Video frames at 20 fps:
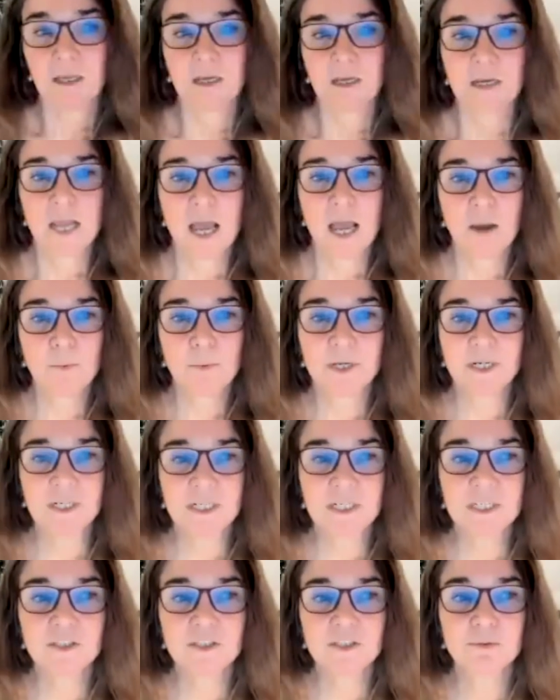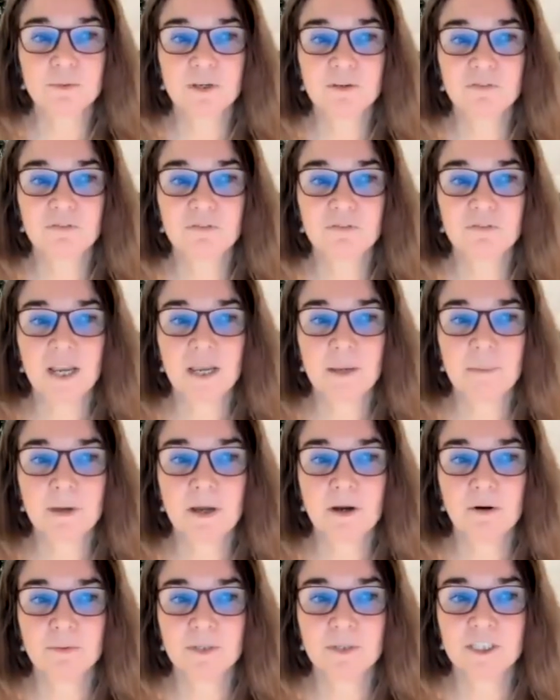Now we need to reframe
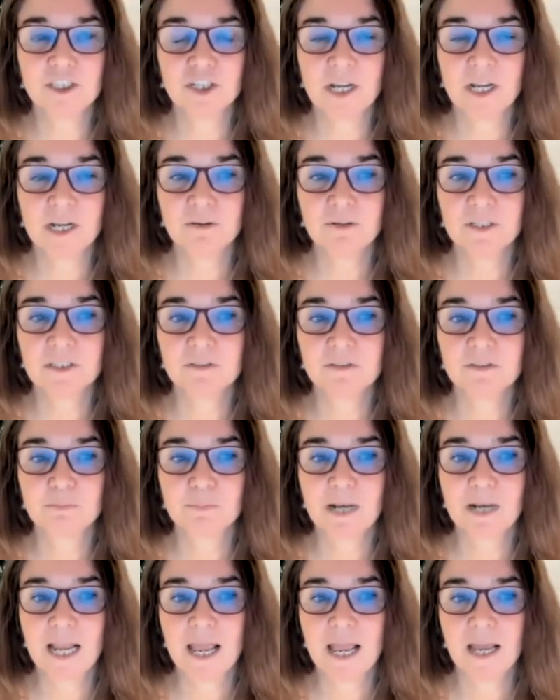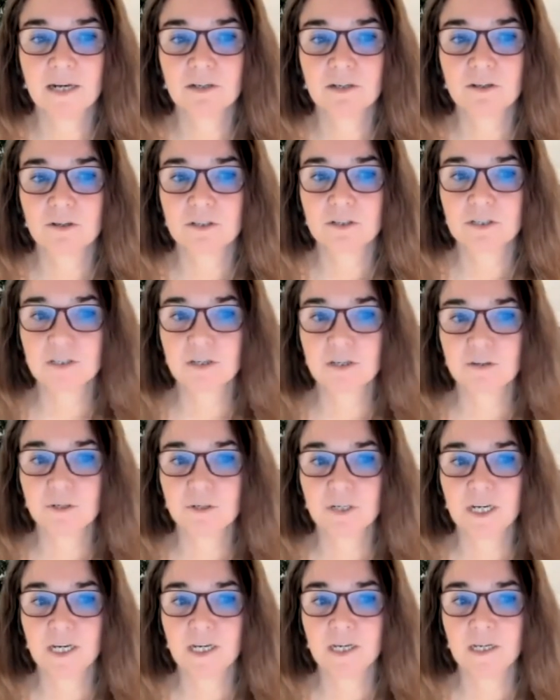our regenerative plan
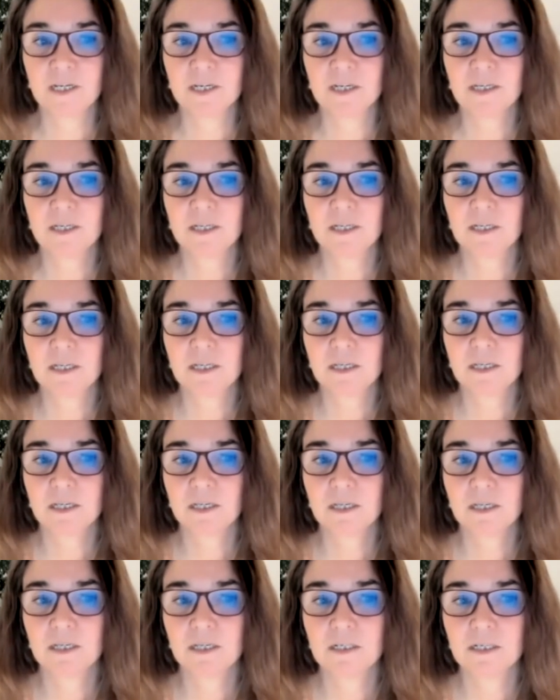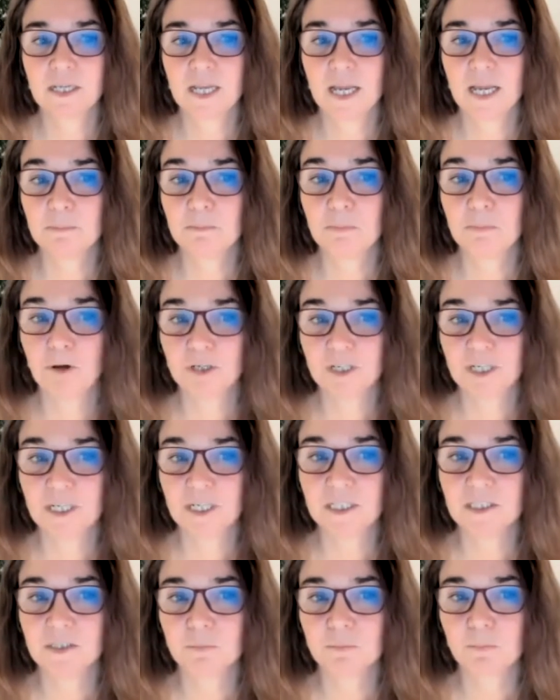considering dead
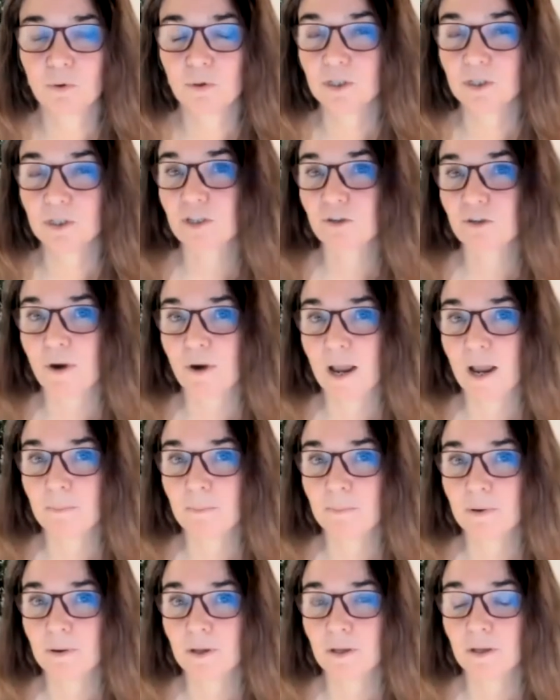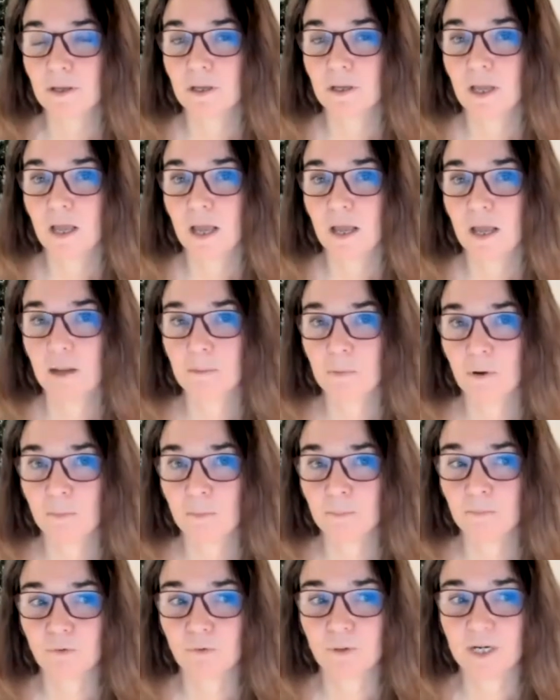bodies, war scrap, and
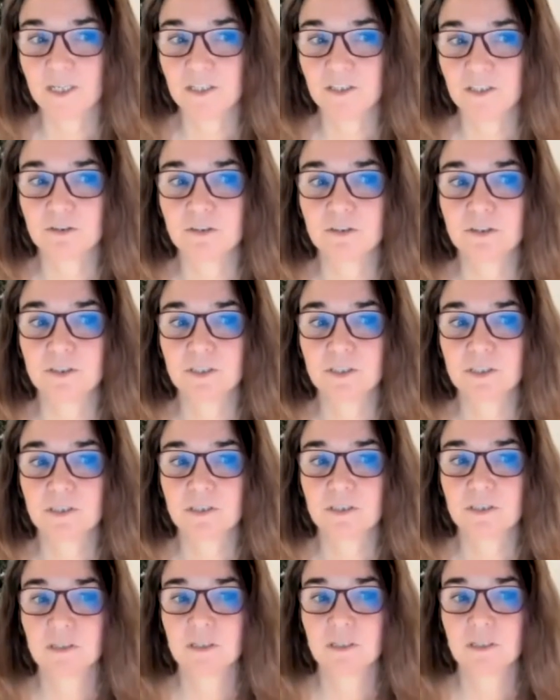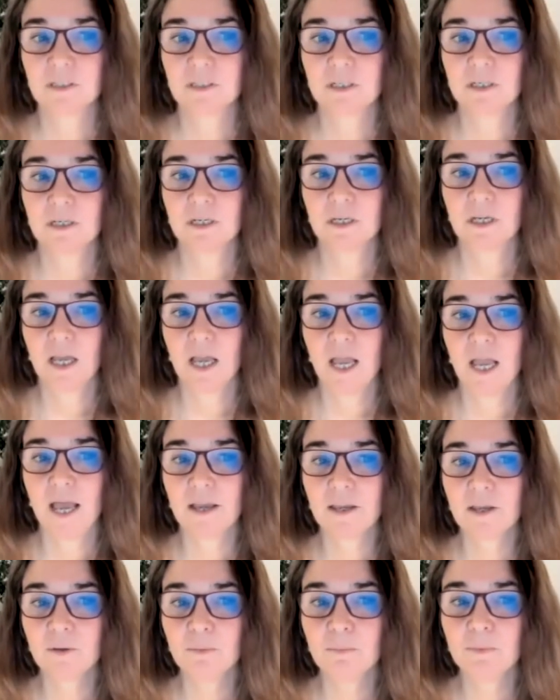bomb craters.
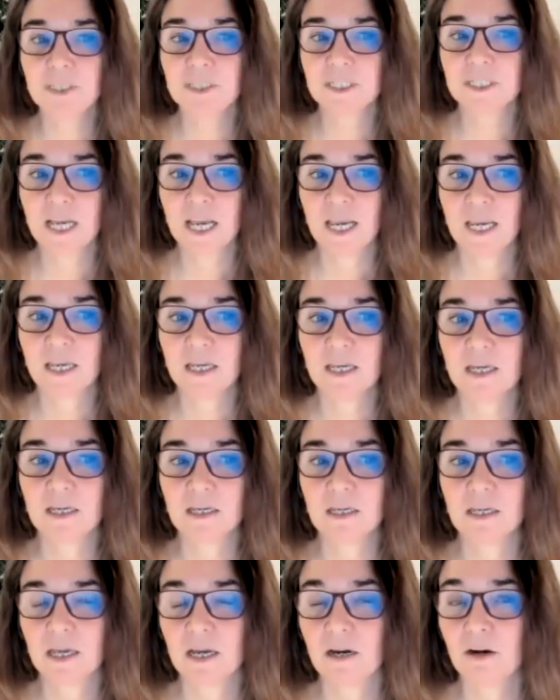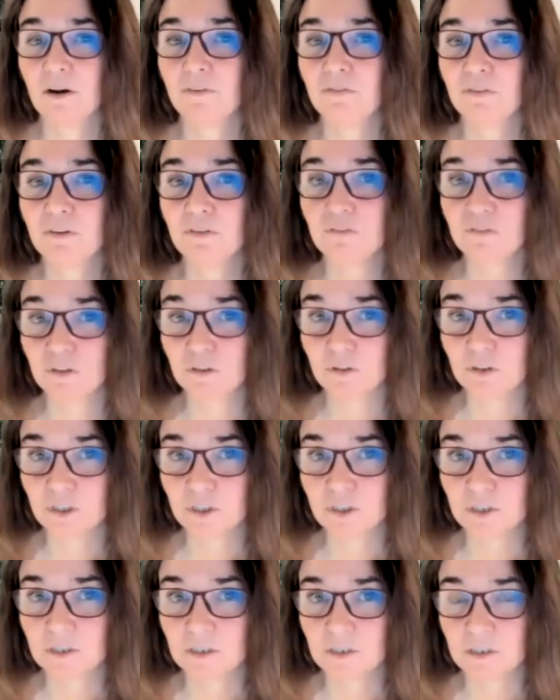How can we take care of the
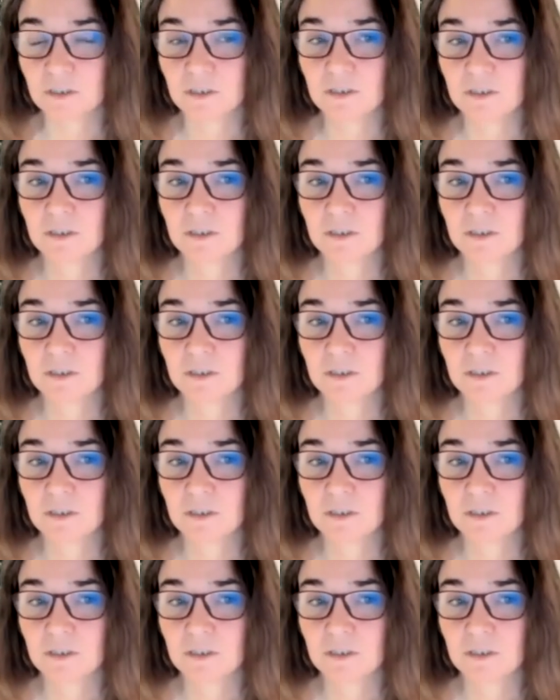future